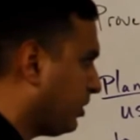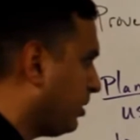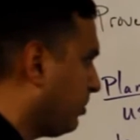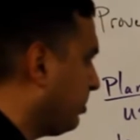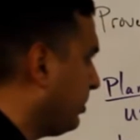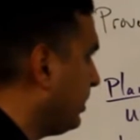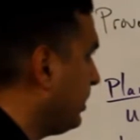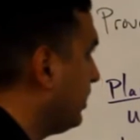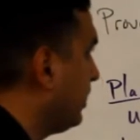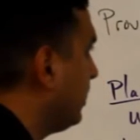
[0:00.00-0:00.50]

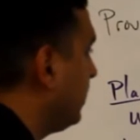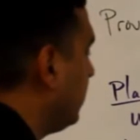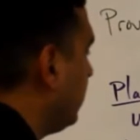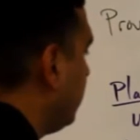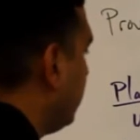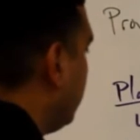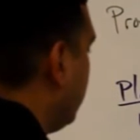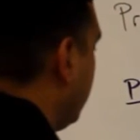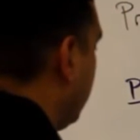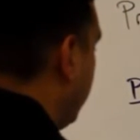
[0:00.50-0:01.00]
property,
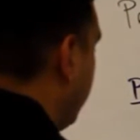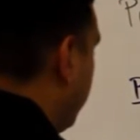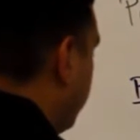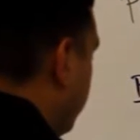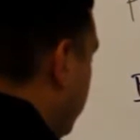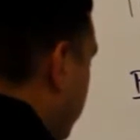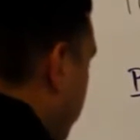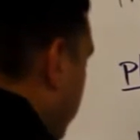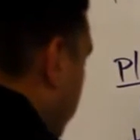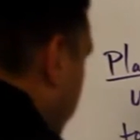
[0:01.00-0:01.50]
I
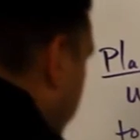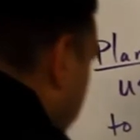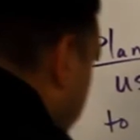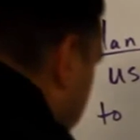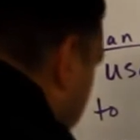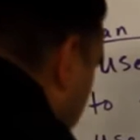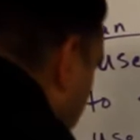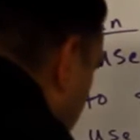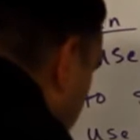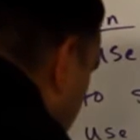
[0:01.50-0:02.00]
would
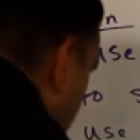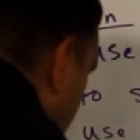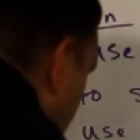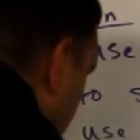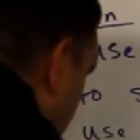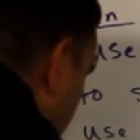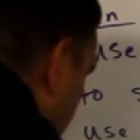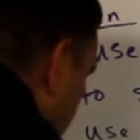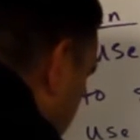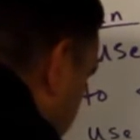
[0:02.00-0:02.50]
use
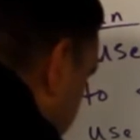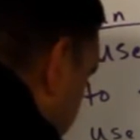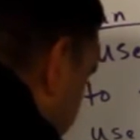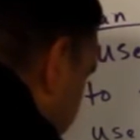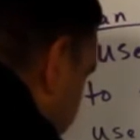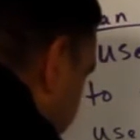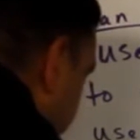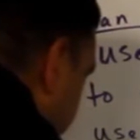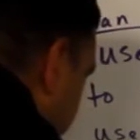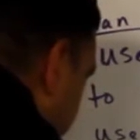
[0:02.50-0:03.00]
um,
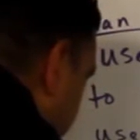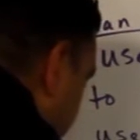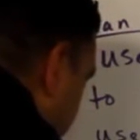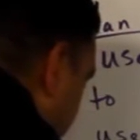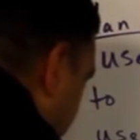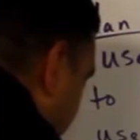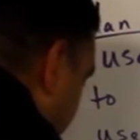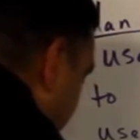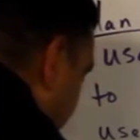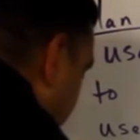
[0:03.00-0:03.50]

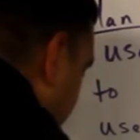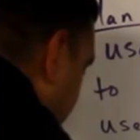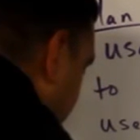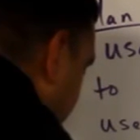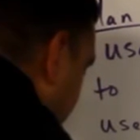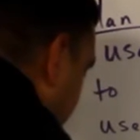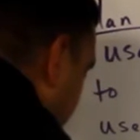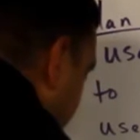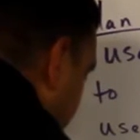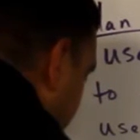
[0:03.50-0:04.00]
the fact
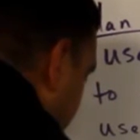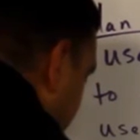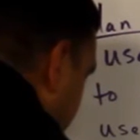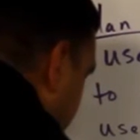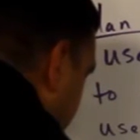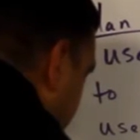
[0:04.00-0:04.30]
that